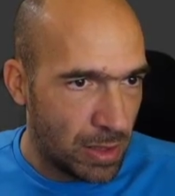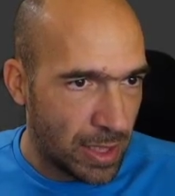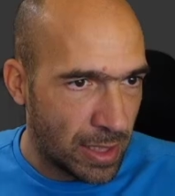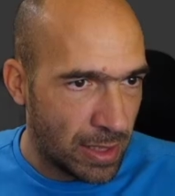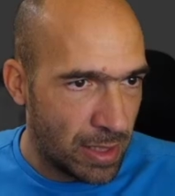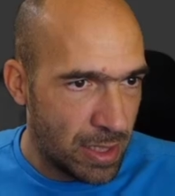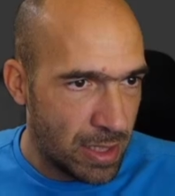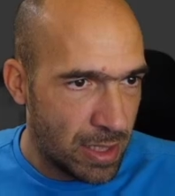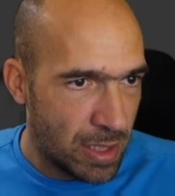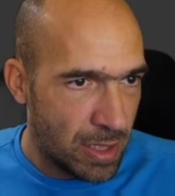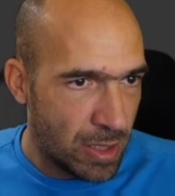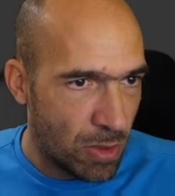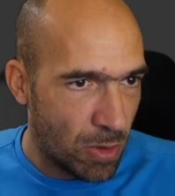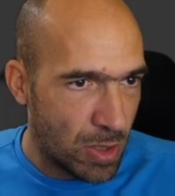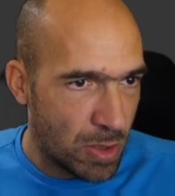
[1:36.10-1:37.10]
like
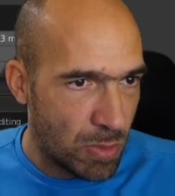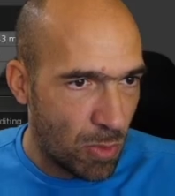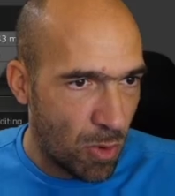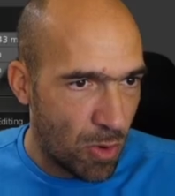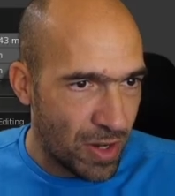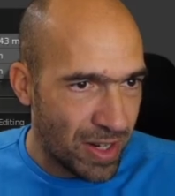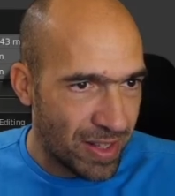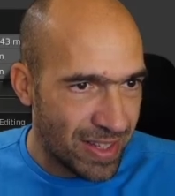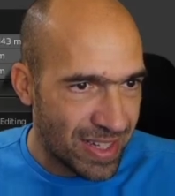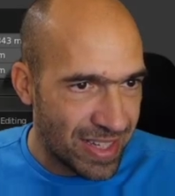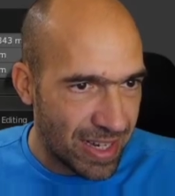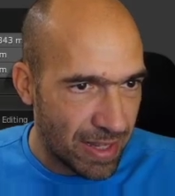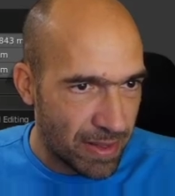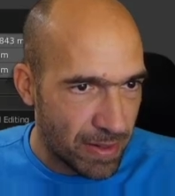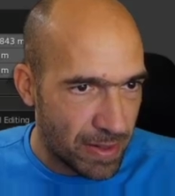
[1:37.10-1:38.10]
this, so it's more in the
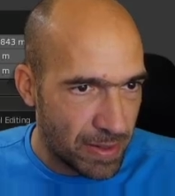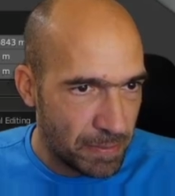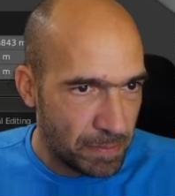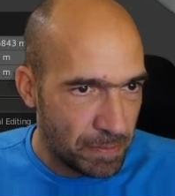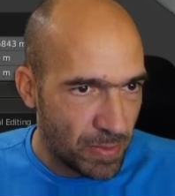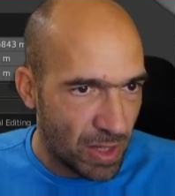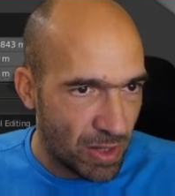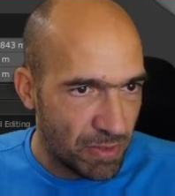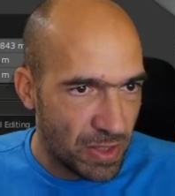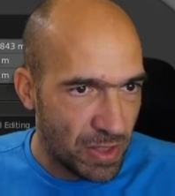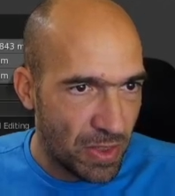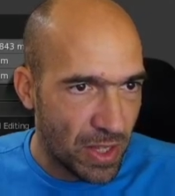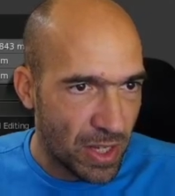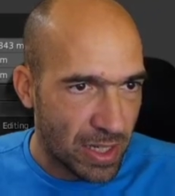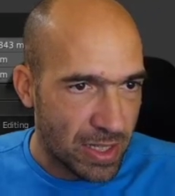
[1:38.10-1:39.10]
center
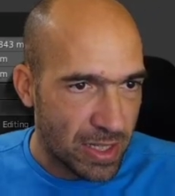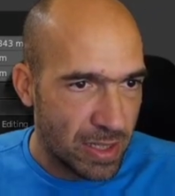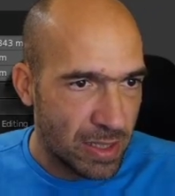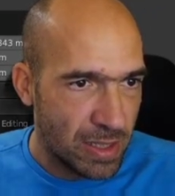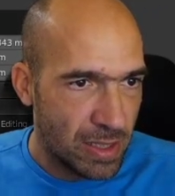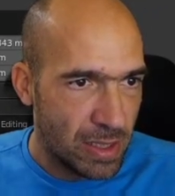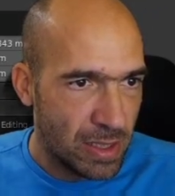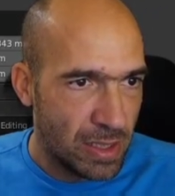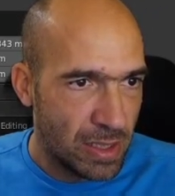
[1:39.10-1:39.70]
of the things.